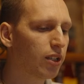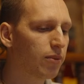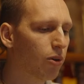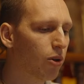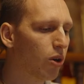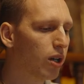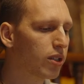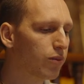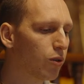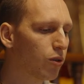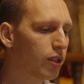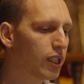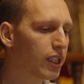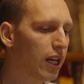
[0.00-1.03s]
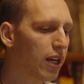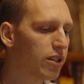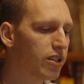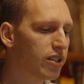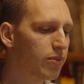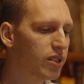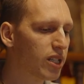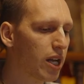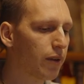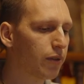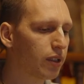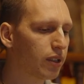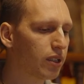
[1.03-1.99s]
more a devotee engages
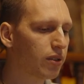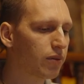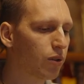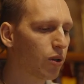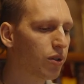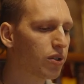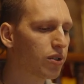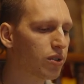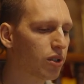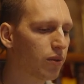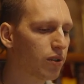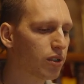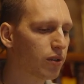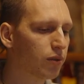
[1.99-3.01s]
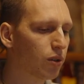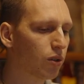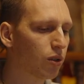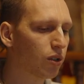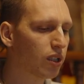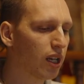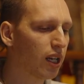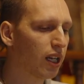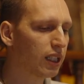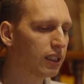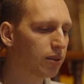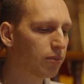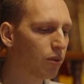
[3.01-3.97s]
himself in the devotional service of the Lord,
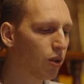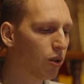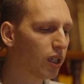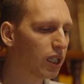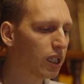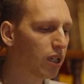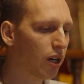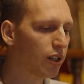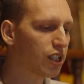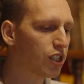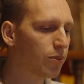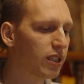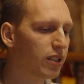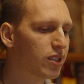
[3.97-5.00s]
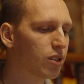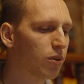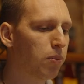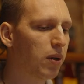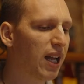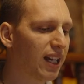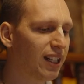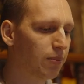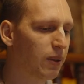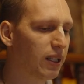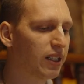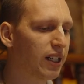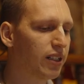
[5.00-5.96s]
the more encouragement is supplied
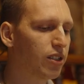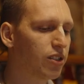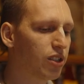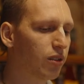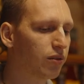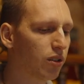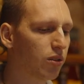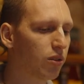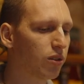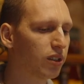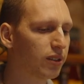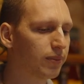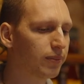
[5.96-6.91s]
by the energy of the Lord.